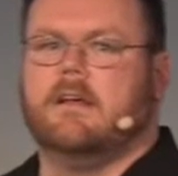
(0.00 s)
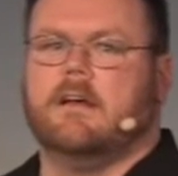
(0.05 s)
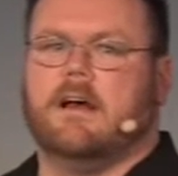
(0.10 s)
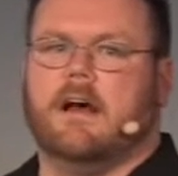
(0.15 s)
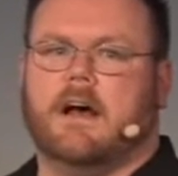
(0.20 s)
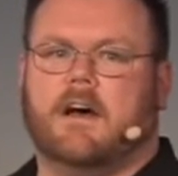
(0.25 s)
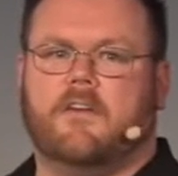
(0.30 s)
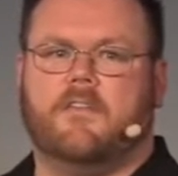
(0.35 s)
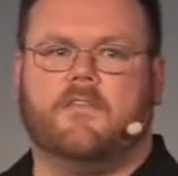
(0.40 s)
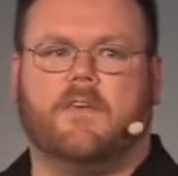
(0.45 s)

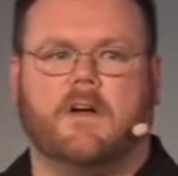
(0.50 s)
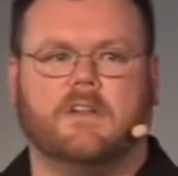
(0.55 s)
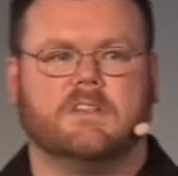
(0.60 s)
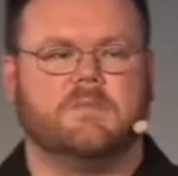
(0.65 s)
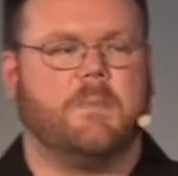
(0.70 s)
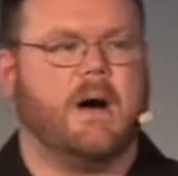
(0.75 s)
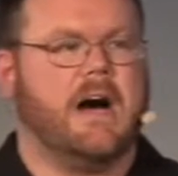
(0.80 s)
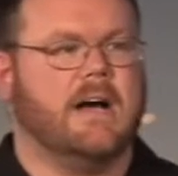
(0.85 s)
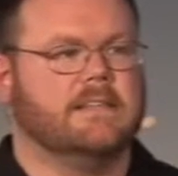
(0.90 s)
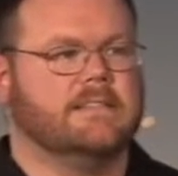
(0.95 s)
false
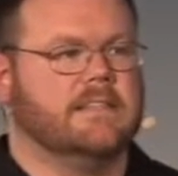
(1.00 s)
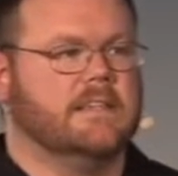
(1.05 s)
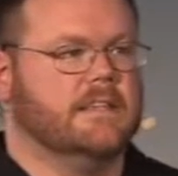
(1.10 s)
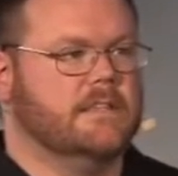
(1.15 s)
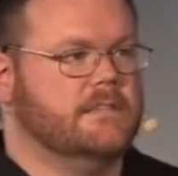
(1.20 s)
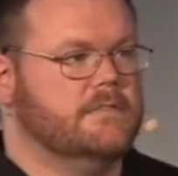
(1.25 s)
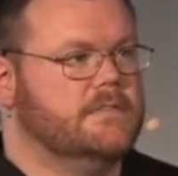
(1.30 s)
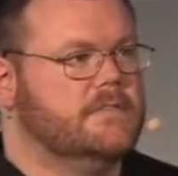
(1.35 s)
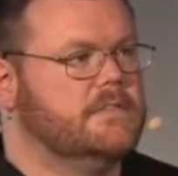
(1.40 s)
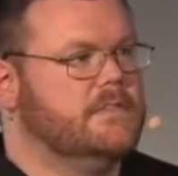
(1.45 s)

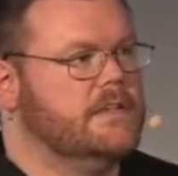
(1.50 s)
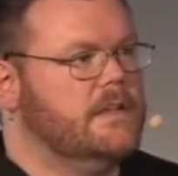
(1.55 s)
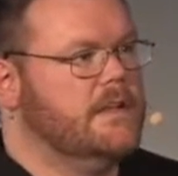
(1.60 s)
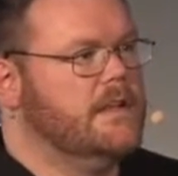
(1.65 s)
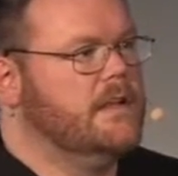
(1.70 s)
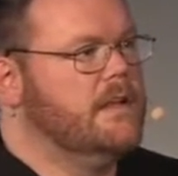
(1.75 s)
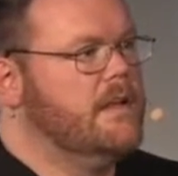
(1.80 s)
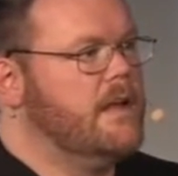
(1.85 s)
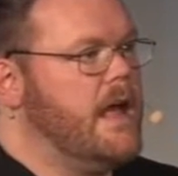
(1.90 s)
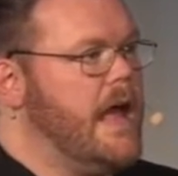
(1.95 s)
positives
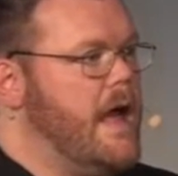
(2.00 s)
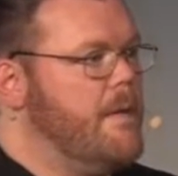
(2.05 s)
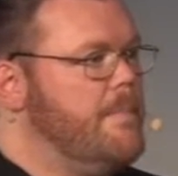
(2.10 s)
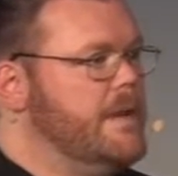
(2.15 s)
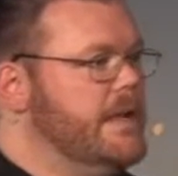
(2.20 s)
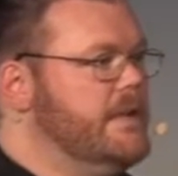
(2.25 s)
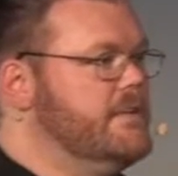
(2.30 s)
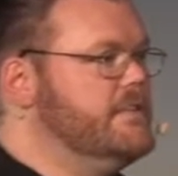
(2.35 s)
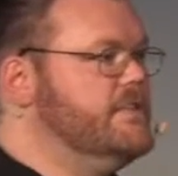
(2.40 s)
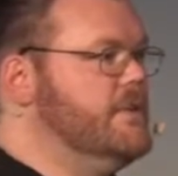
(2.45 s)

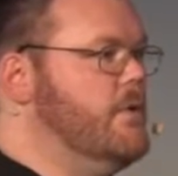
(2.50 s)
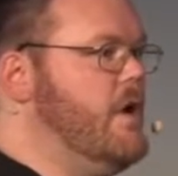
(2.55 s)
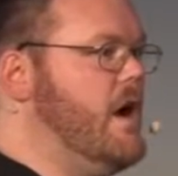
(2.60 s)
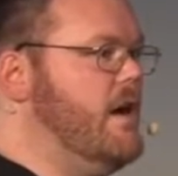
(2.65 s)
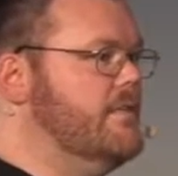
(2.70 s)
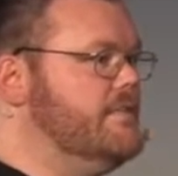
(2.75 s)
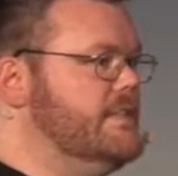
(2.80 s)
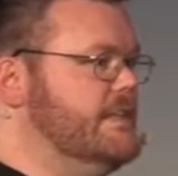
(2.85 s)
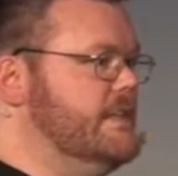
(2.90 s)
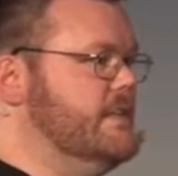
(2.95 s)
happening too
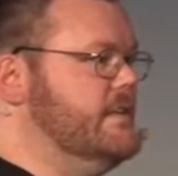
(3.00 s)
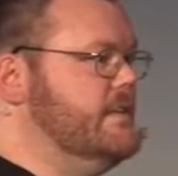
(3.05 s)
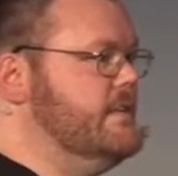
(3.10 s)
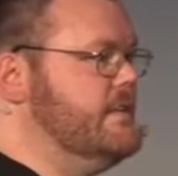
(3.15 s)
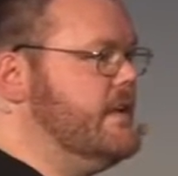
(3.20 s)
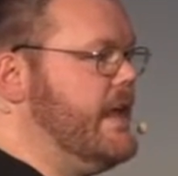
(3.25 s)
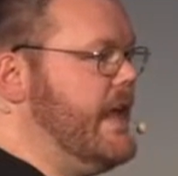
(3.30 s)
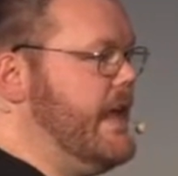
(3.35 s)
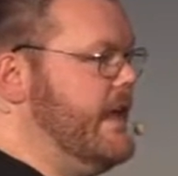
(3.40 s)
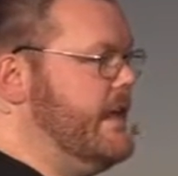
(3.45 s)
often
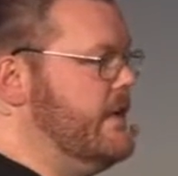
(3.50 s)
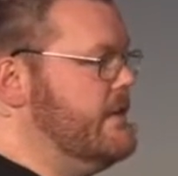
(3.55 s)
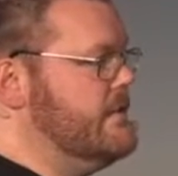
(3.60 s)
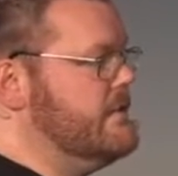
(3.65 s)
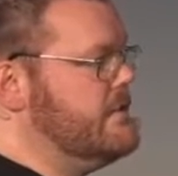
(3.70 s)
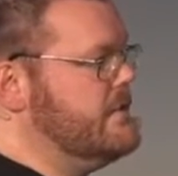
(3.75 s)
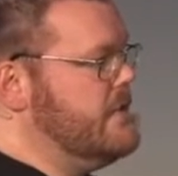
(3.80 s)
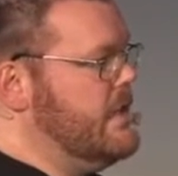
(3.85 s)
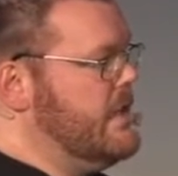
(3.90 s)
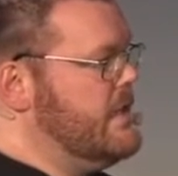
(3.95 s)
and
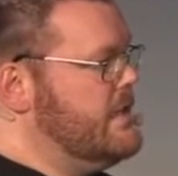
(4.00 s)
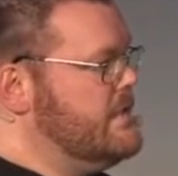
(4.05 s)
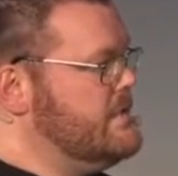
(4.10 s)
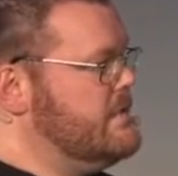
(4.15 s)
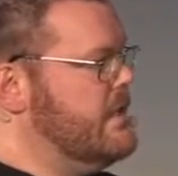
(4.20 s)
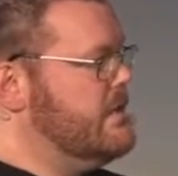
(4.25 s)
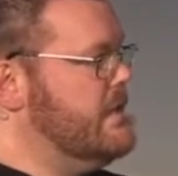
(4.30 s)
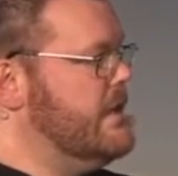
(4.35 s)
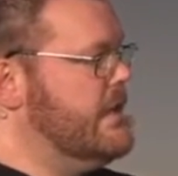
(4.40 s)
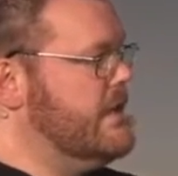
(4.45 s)

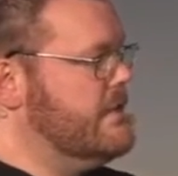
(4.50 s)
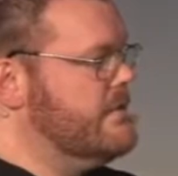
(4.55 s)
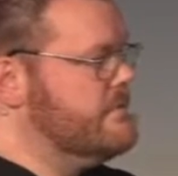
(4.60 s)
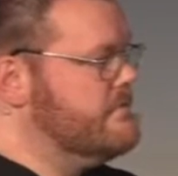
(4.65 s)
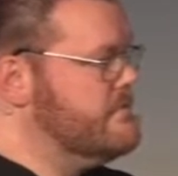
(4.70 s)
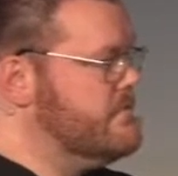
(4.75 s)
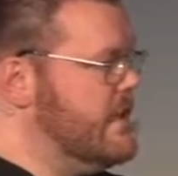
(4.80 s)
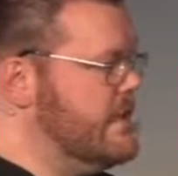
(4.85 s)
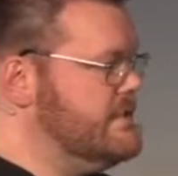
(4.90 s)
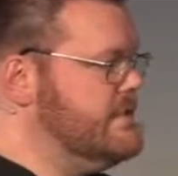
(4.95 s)
dulling
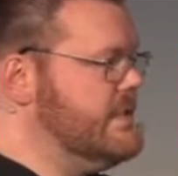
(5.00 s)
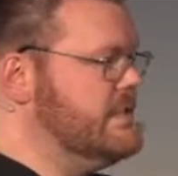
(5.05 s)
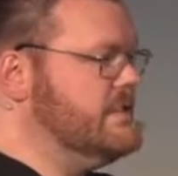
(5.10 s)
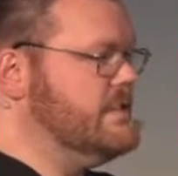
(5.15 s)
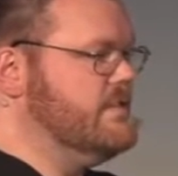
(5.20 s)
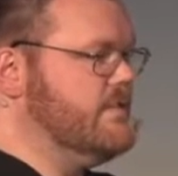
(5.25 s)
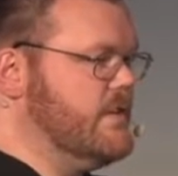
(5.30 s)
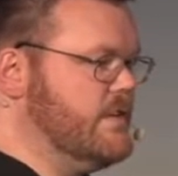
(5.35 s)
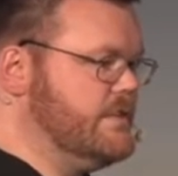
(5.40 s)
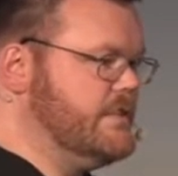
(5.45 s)
a sense of
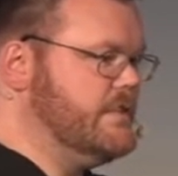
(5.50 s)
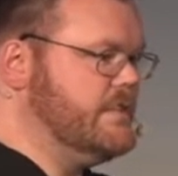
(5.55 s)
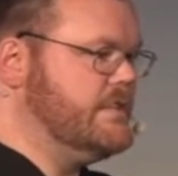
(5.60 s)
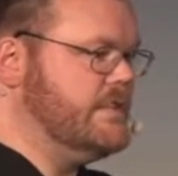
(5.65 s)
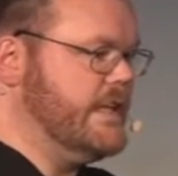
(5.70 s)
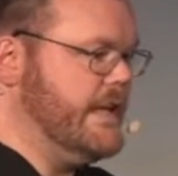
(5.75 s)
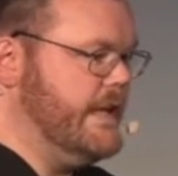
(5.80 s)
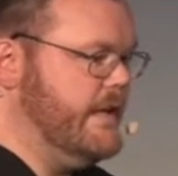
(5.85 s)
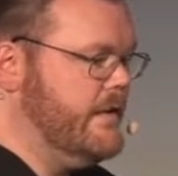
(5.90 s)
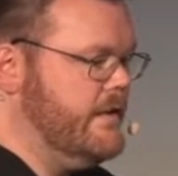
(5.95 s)

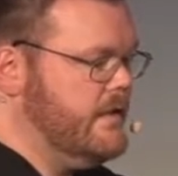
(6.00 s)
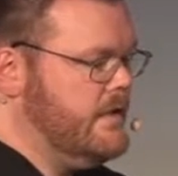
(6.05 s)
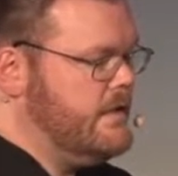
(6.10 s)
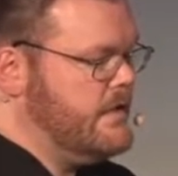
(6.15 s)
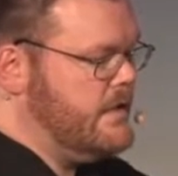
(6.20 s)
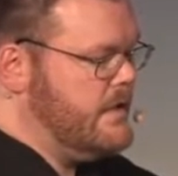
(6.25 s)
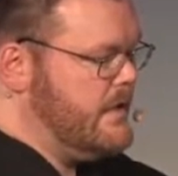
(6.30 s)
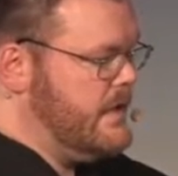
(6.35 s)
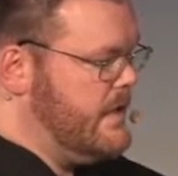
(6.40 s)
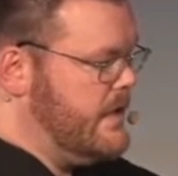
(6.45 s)
urgency
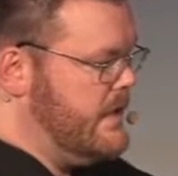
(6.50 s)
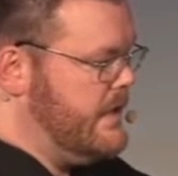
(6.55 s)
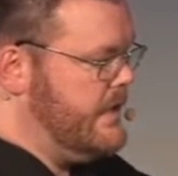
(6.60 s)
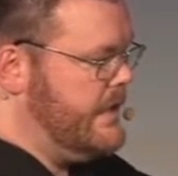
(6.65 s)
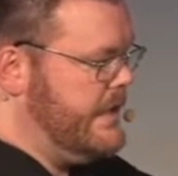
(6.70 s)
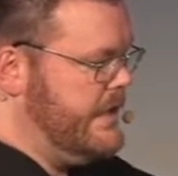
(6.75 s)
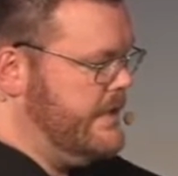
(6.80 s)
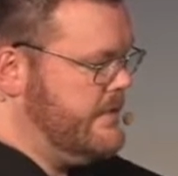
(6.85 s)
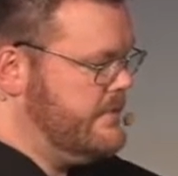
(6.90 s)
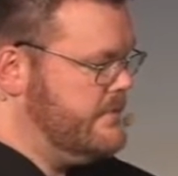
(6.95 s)

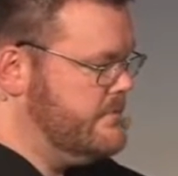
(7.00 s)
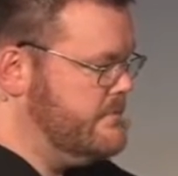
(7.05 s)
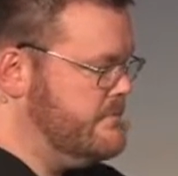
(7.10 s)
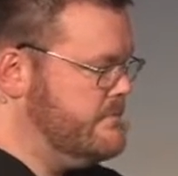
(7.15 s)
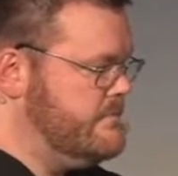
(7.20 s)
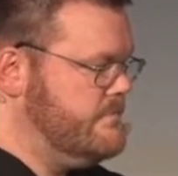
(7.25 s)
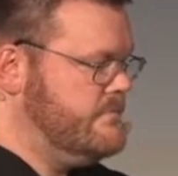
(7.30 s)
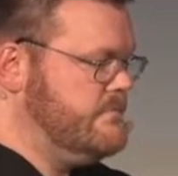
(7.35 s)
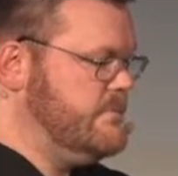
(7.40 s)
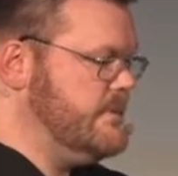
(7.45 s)
in
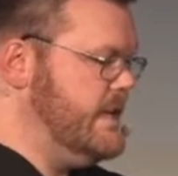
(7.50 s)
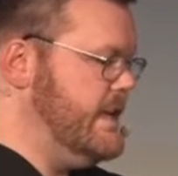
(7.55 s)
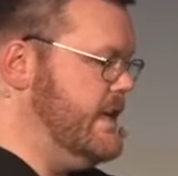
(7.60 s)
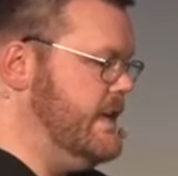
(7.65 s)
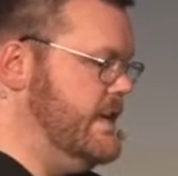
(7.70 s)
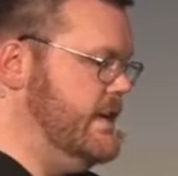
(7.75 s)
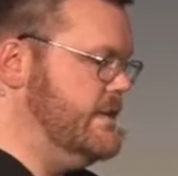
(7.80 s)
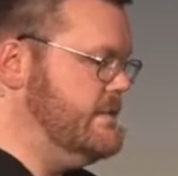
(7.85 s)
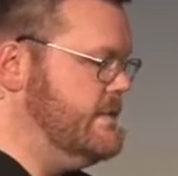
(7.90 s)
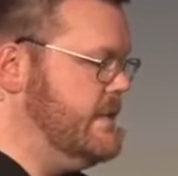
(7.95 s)

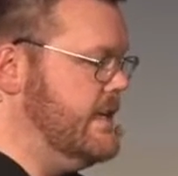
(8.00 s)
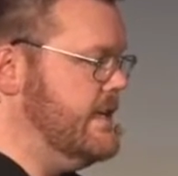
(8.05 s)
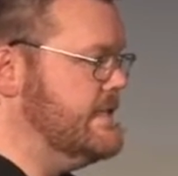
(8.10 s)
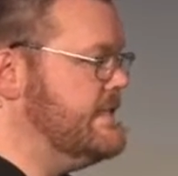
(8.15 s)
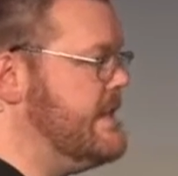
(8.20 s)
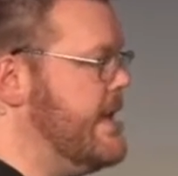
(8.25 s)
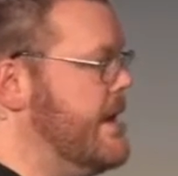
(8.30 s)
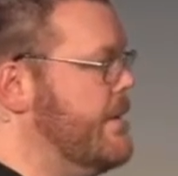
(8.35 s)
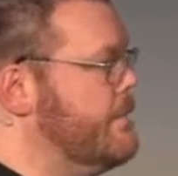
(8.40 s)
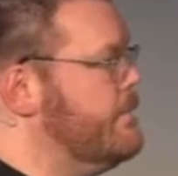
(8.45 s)
a
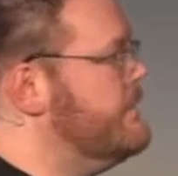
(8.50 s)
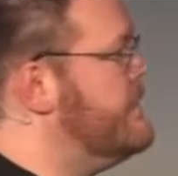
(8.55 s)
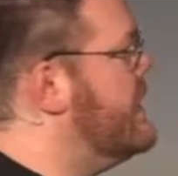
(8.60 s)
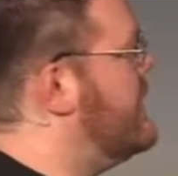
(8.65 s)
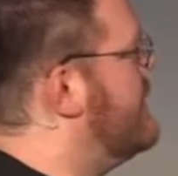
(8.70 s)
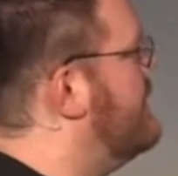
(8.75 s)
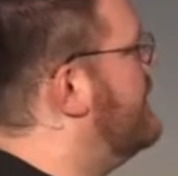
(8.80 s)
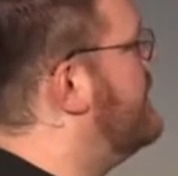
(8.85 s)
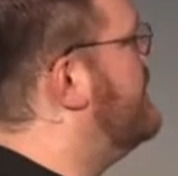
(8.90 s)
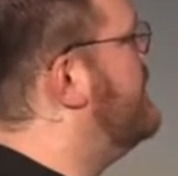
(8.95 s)
town
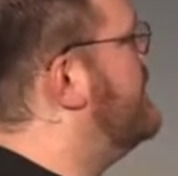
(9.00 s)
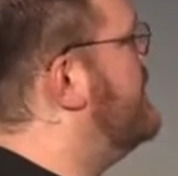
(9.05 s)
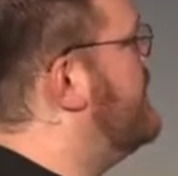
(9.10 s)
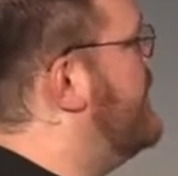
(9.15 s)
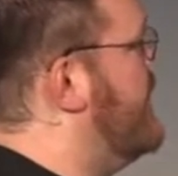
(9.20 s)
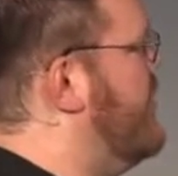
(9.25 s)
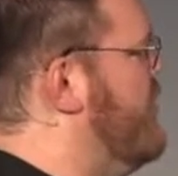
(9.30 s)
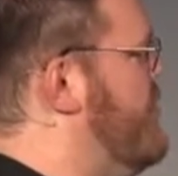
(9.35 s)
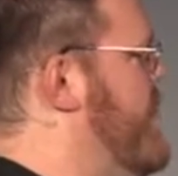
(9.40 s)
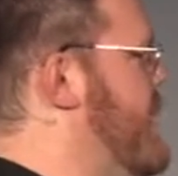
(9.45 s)

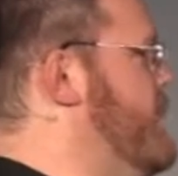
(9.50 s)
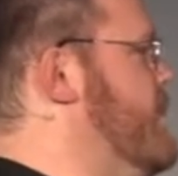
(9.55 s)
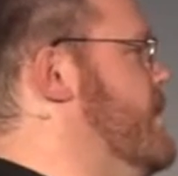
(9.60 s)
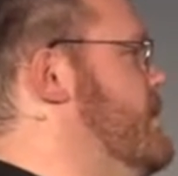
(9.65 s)
of people